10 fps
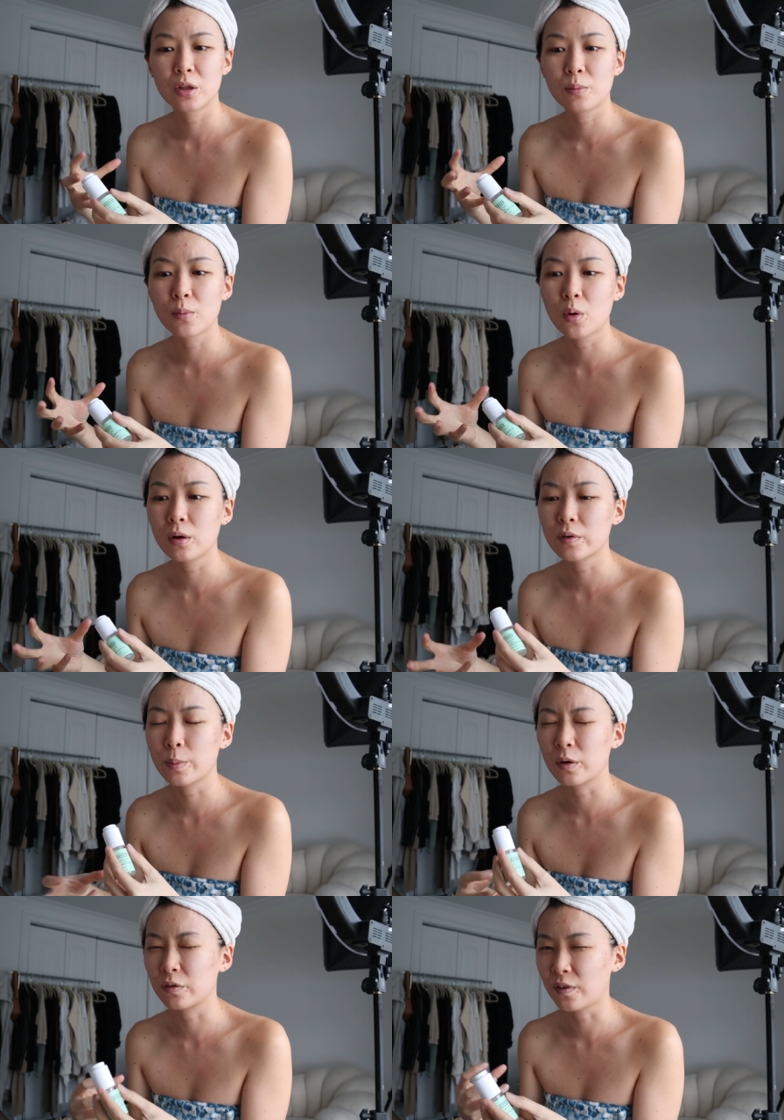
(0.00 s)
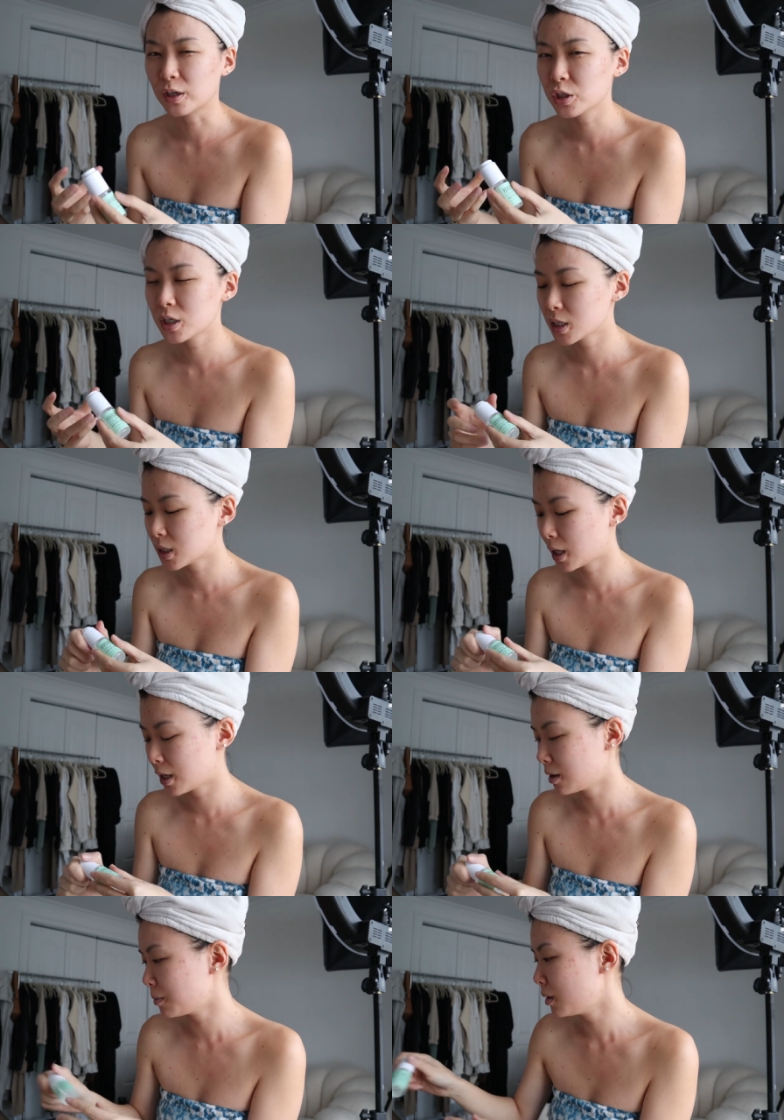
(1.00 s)
the more of a perfectionist I
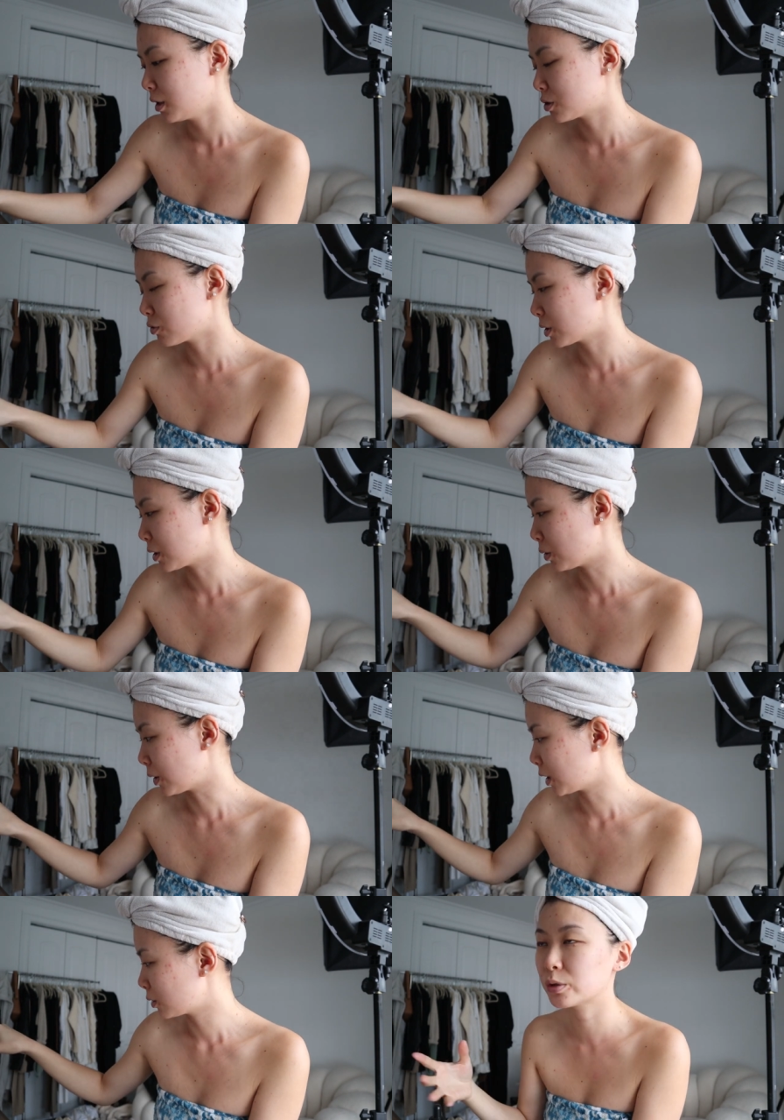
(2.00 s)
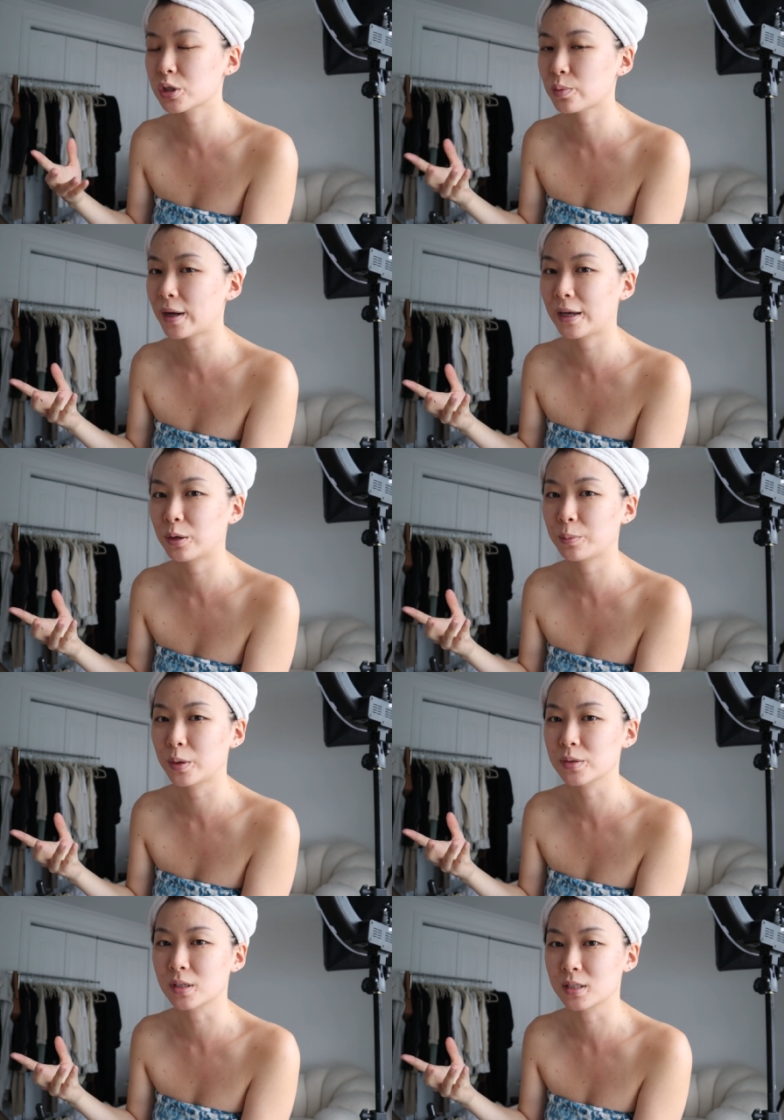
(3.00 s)
am. It's really annoying, which is why I don't
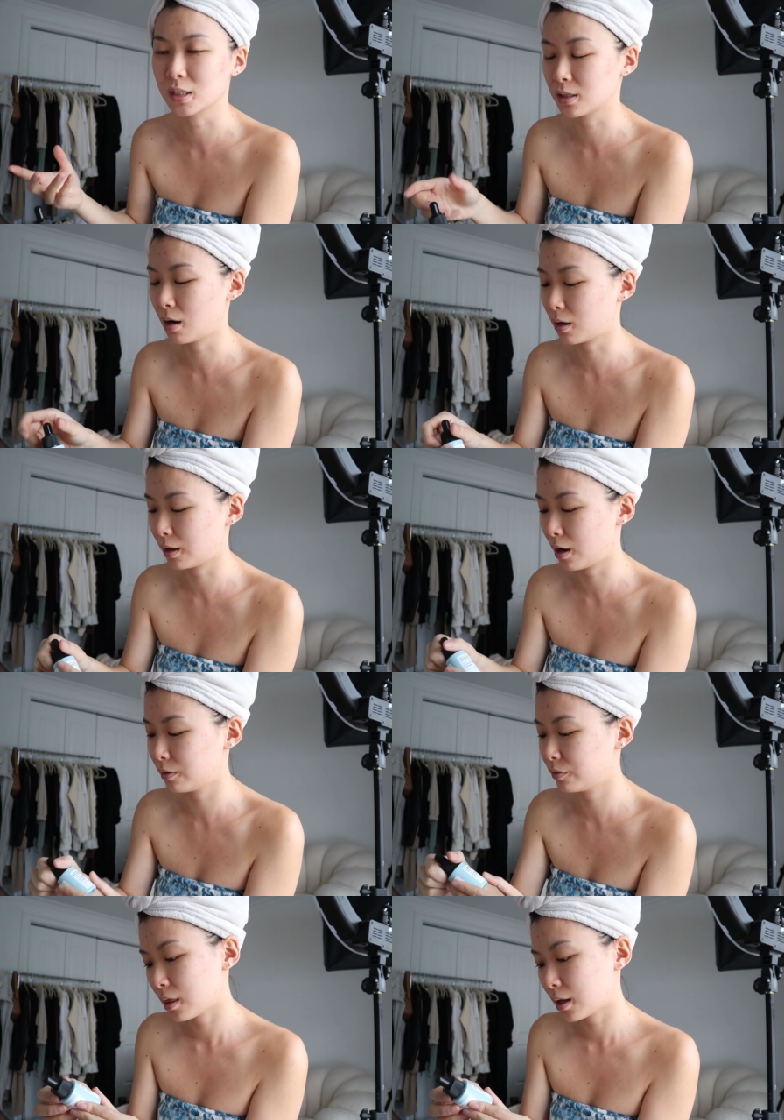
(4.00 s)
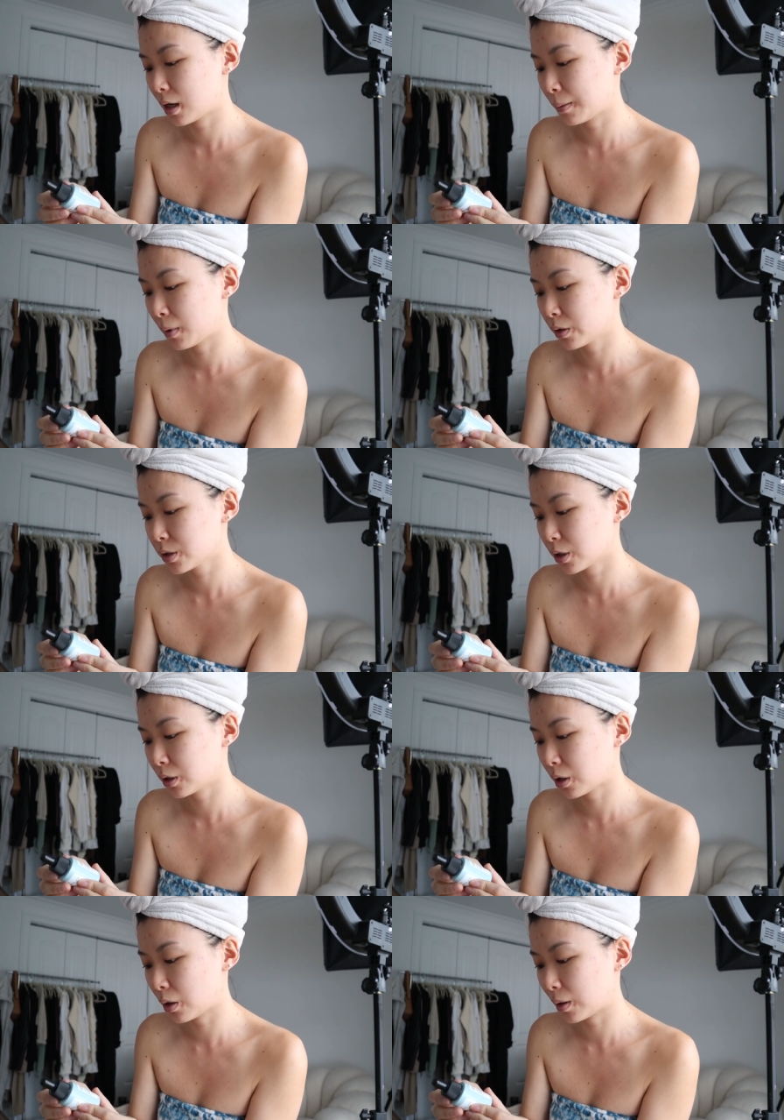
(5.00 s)
post on TikTok enough. And then I'm also
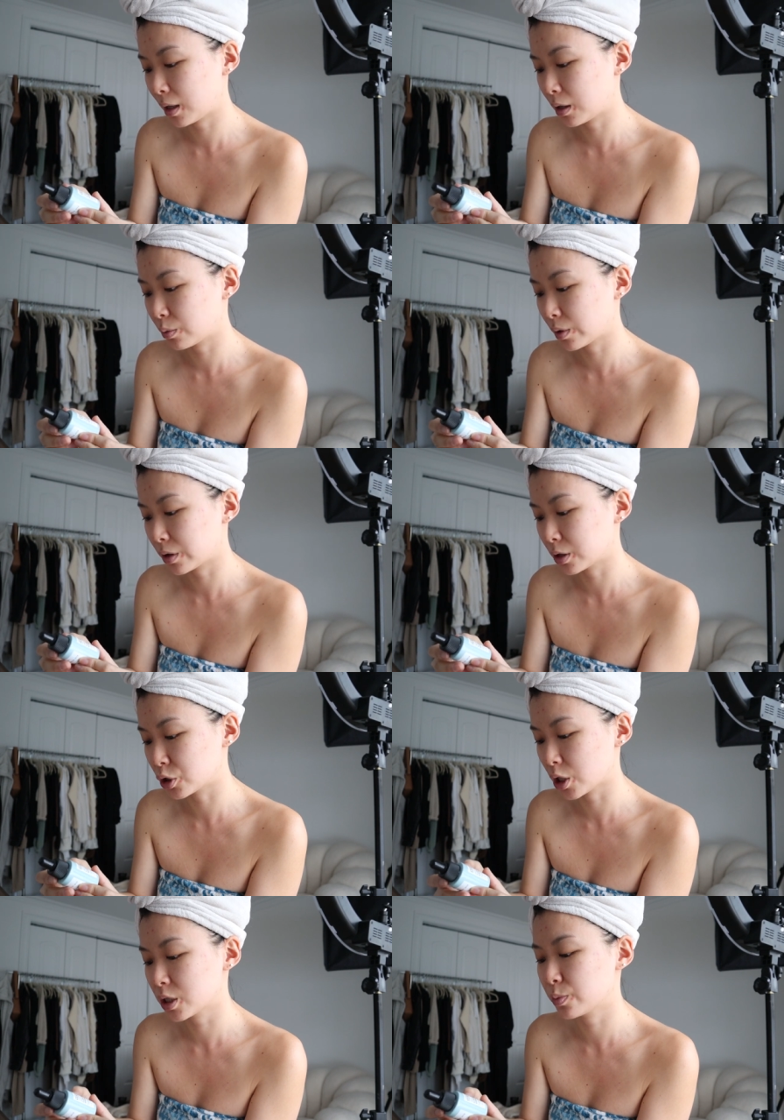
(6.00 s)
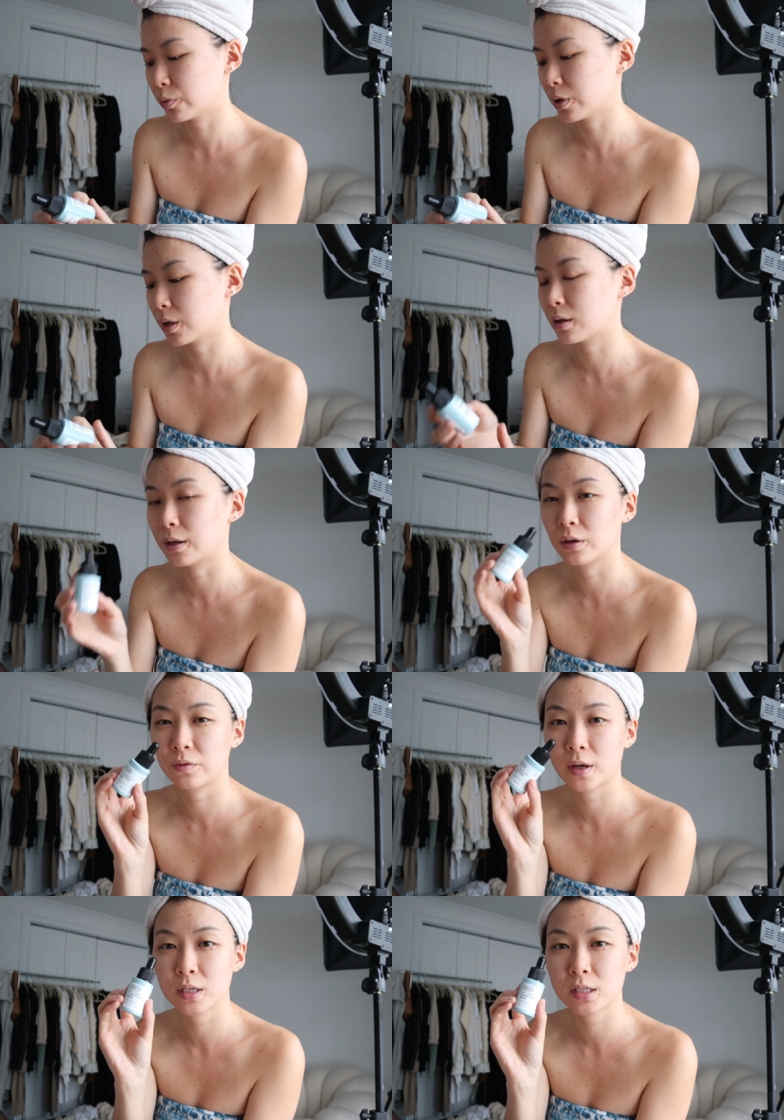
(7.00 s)
gonna go in with the Just Breathe
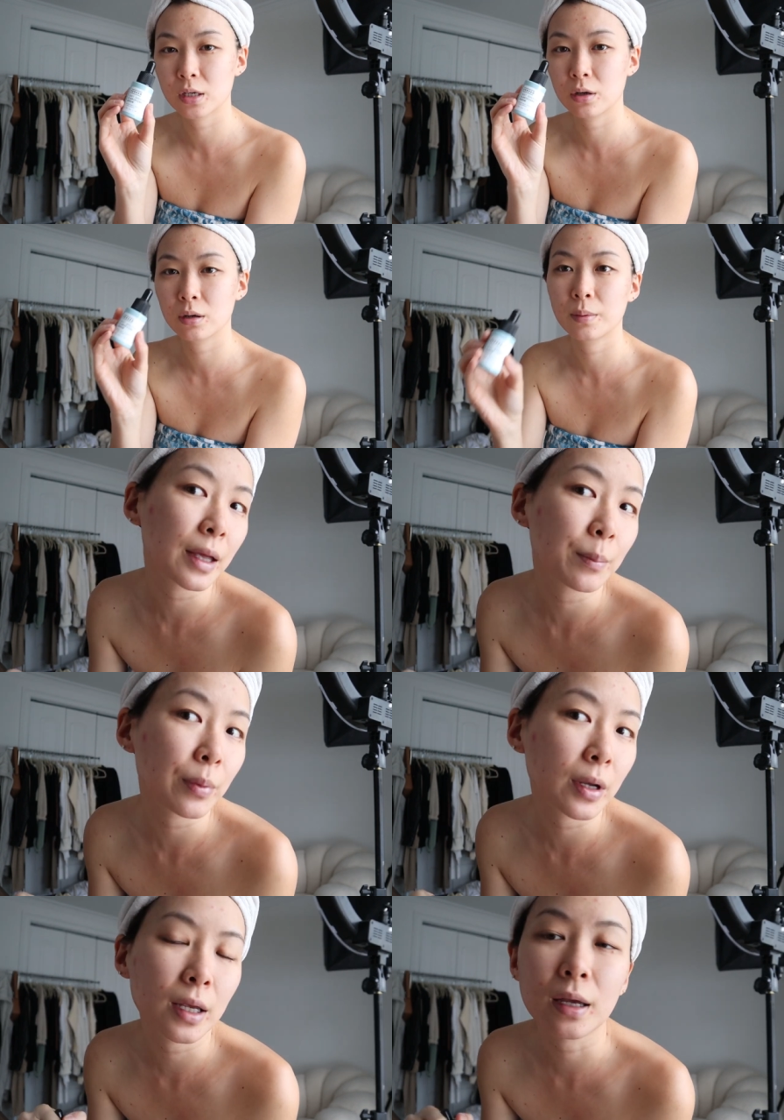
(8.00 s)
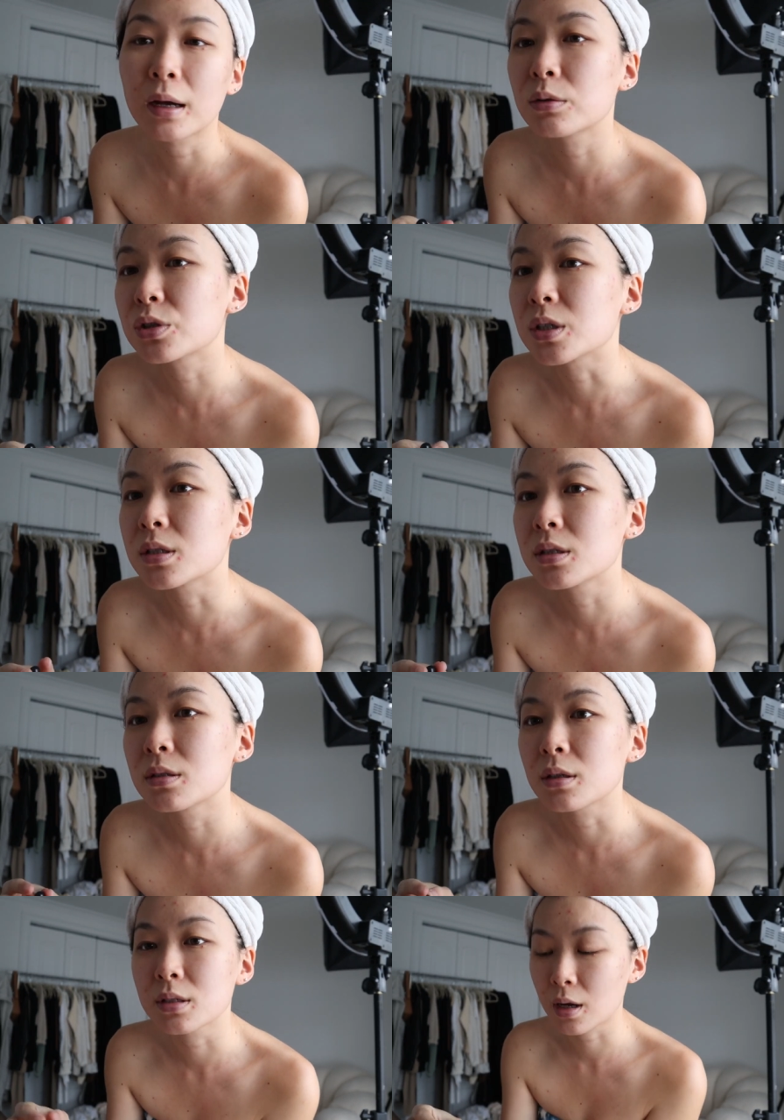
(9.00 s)
Clarifying Serum. I am breaking out
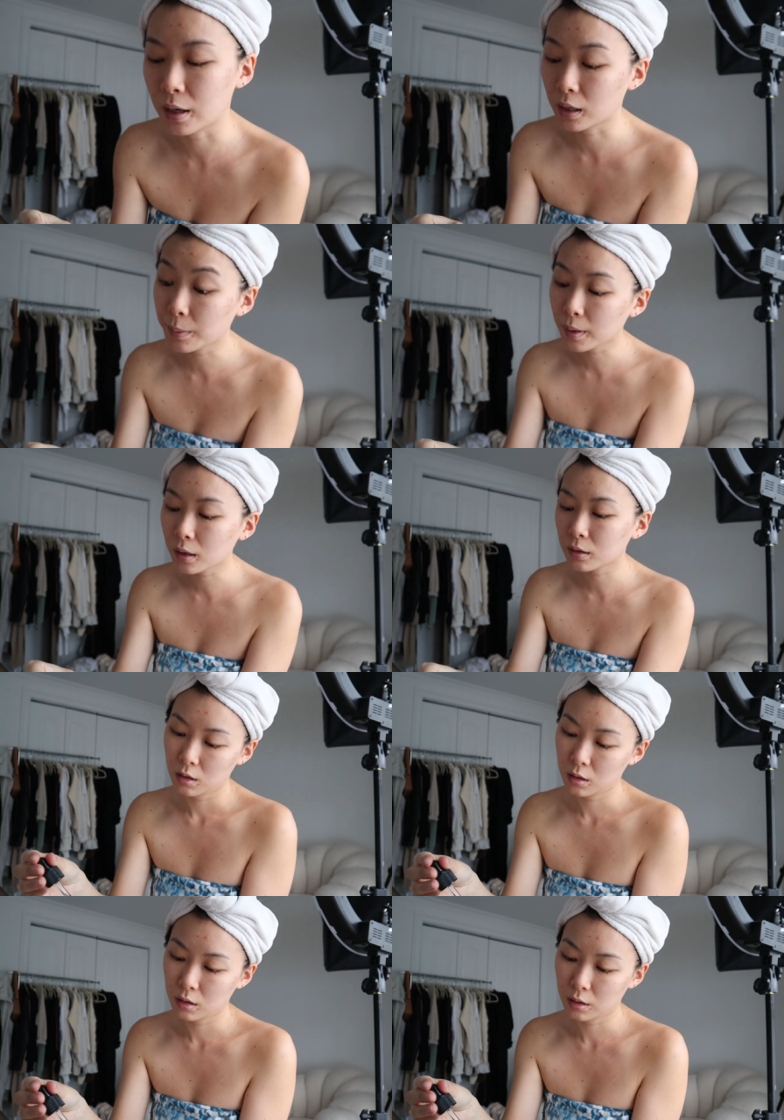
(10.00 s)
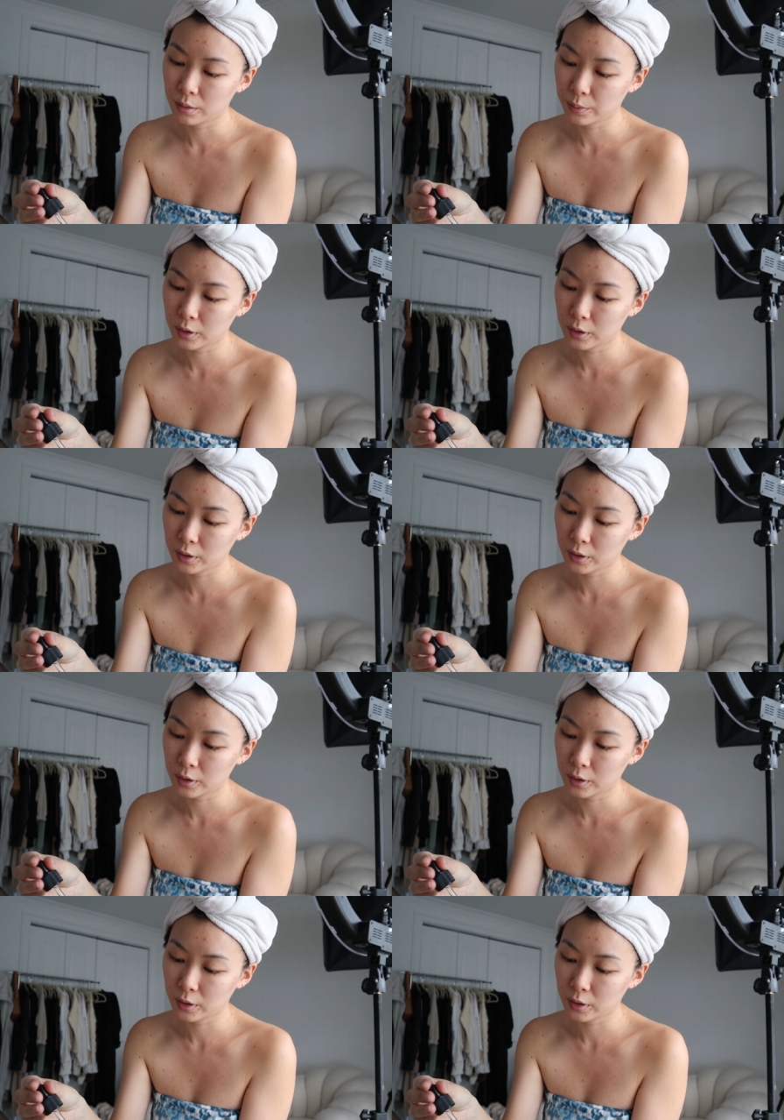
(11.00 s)
just a tiny bit. Ugh,